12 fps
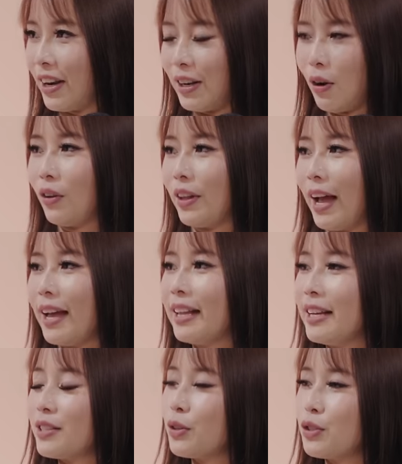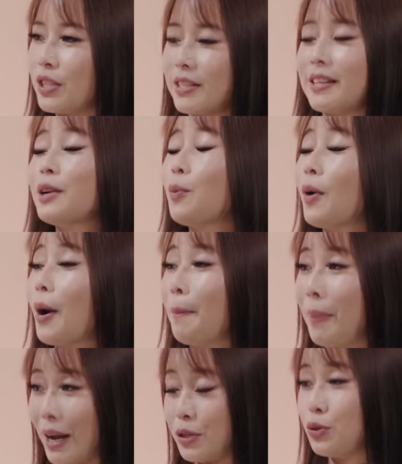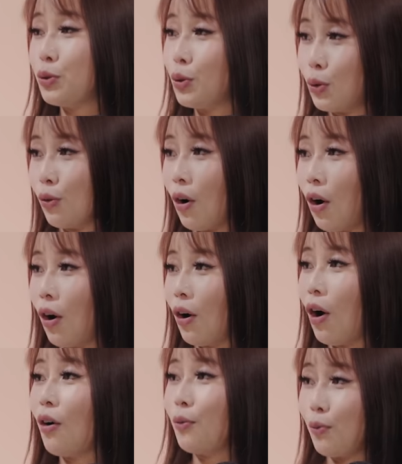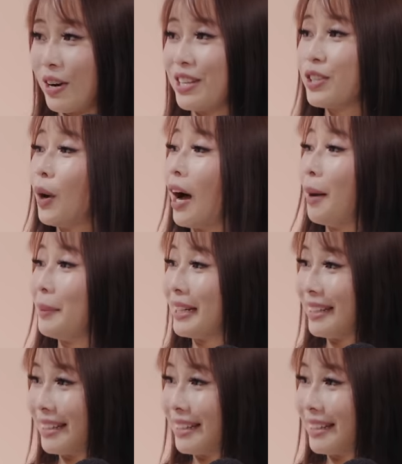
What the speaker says: and all that. So she decided to wear a baju kurung on racial harmony